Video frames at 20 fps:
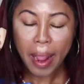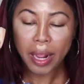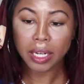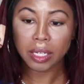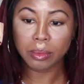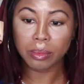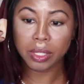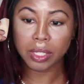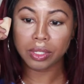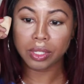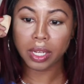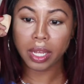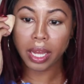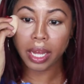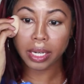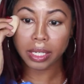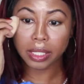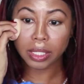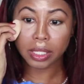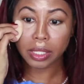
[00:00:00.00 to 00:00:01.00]
which means you
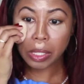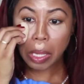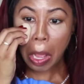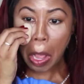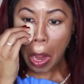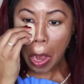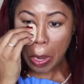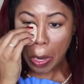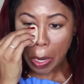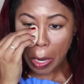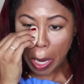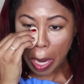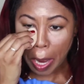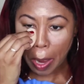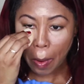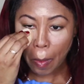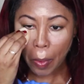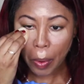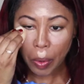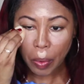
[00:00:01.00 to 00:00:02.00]
kind of just
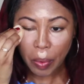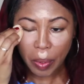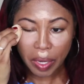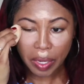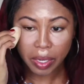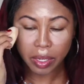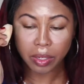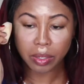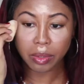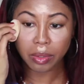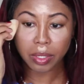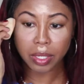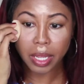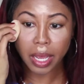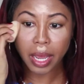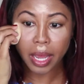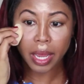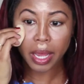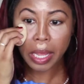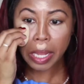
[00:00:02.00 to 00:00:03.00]
alternate between the two
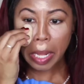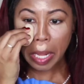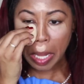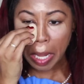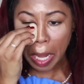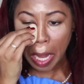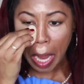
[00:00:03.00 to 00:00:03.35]
sides.